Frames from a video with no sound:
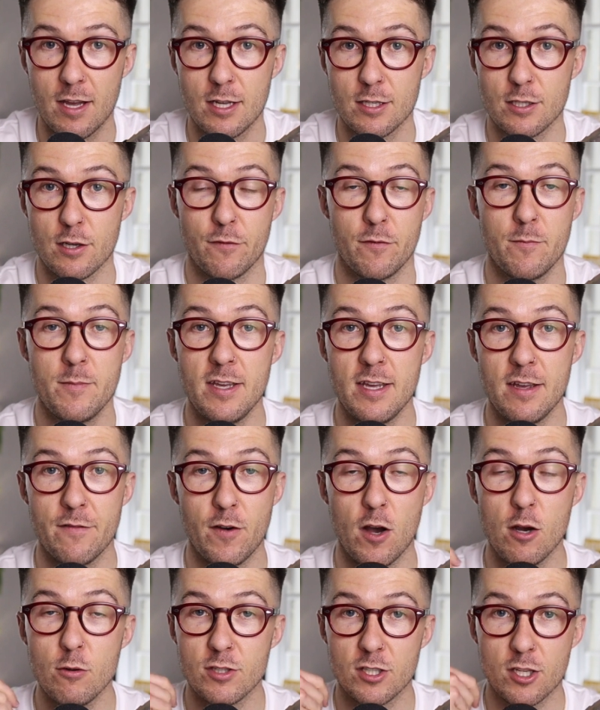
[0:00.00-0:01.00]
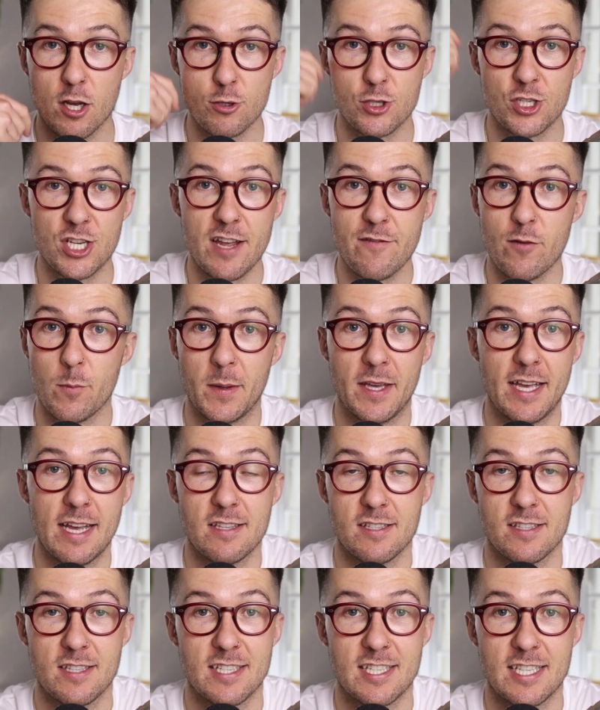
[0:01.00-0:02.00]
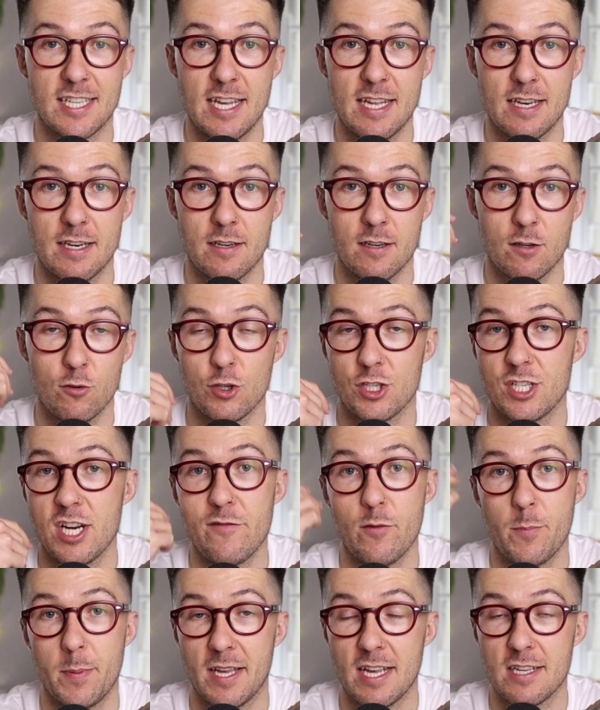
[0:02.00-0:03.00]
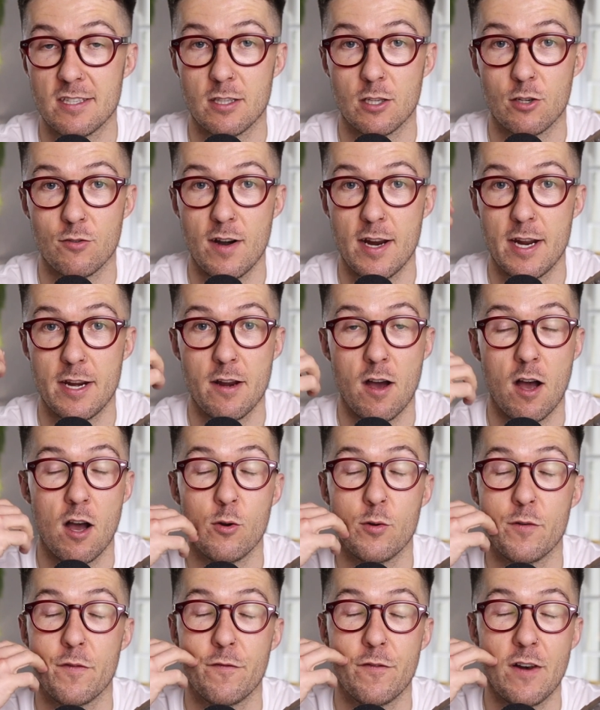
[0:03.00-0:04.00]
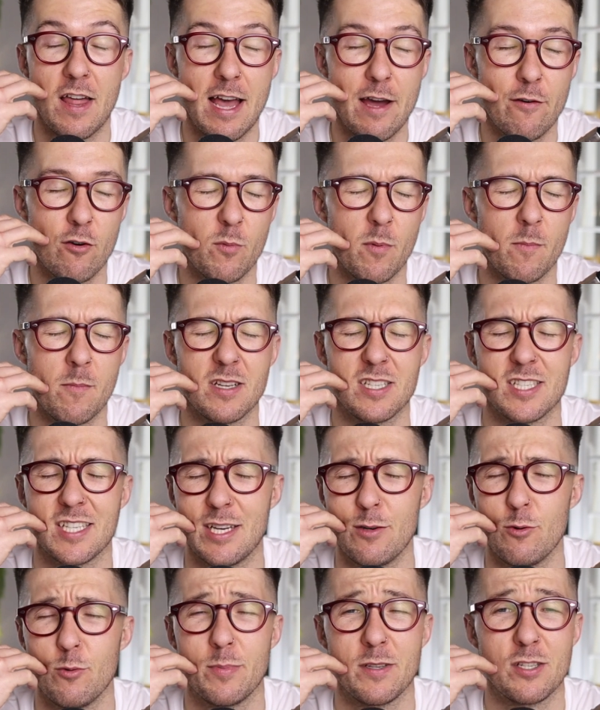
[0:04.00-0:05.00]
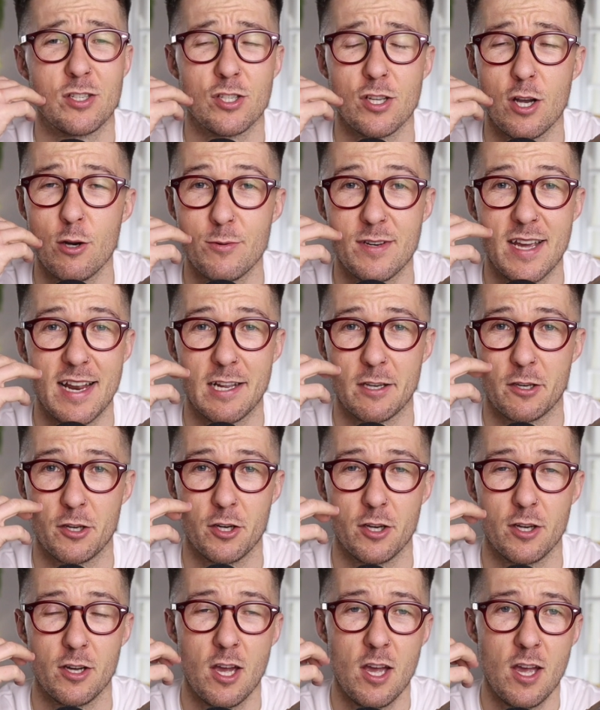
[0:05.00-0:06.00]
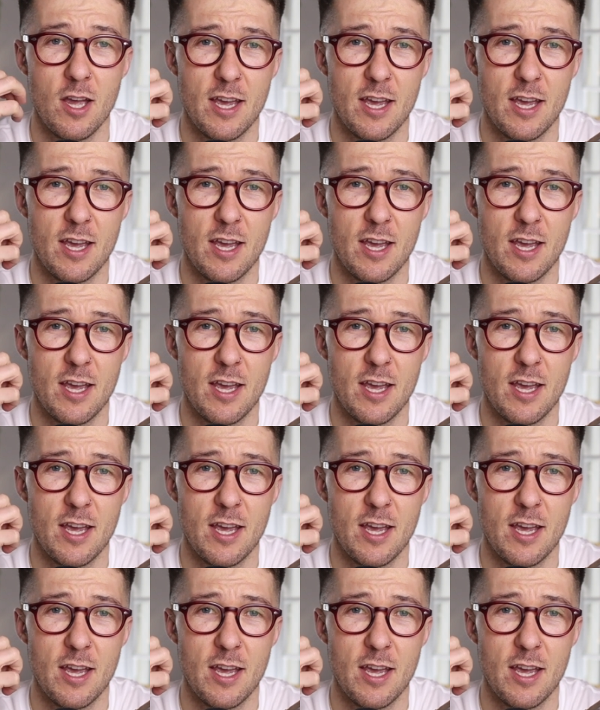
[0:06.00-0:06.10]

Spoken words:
So for me, if I was to go shave up against the skin or shave up against the grain, I would flare up and my skin would be so delicate.